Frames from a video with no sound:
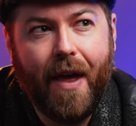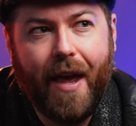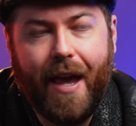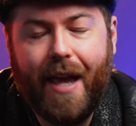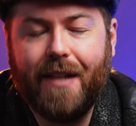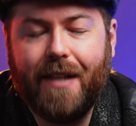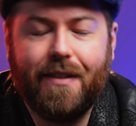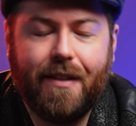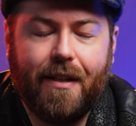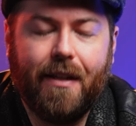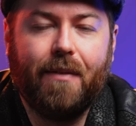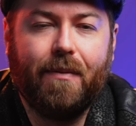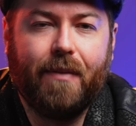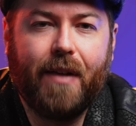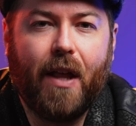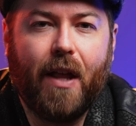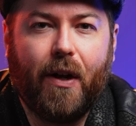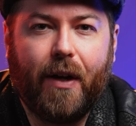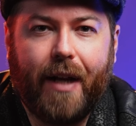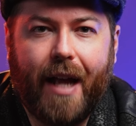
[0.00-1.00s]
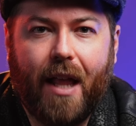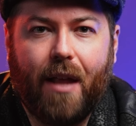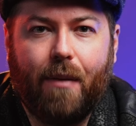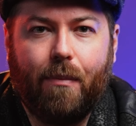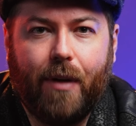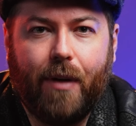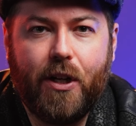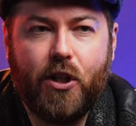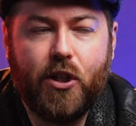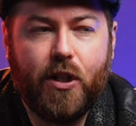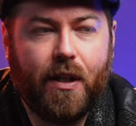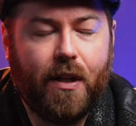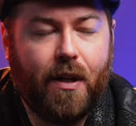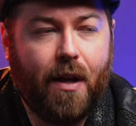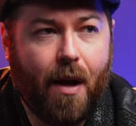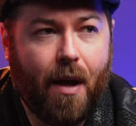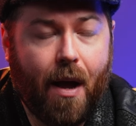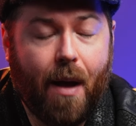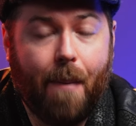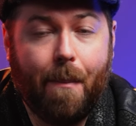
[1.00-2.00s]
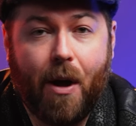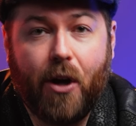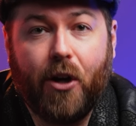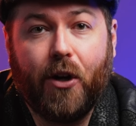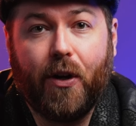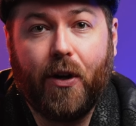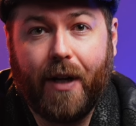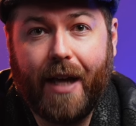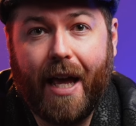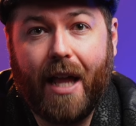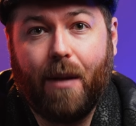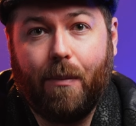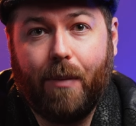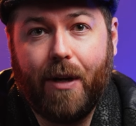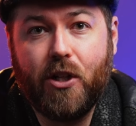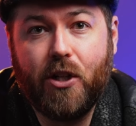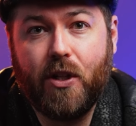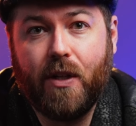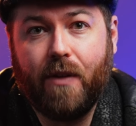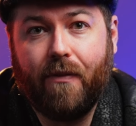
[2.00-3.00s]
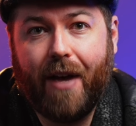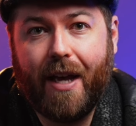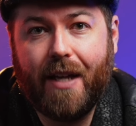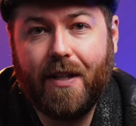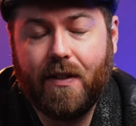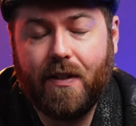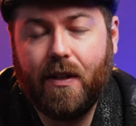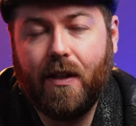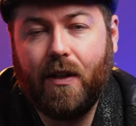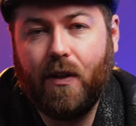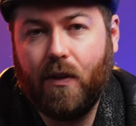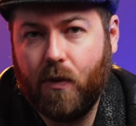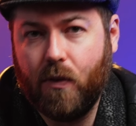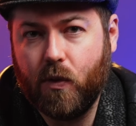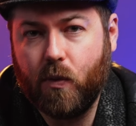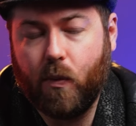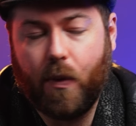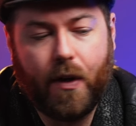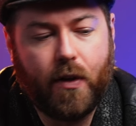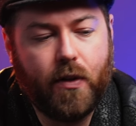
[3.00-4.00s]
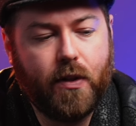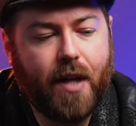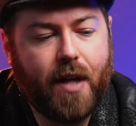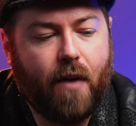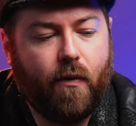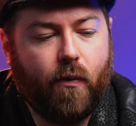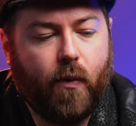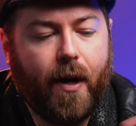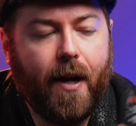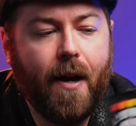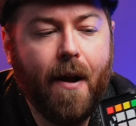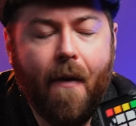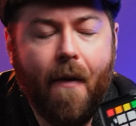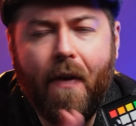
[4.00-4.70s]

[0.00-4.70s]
It's a color calibration, monitor calibration device that you use with their software,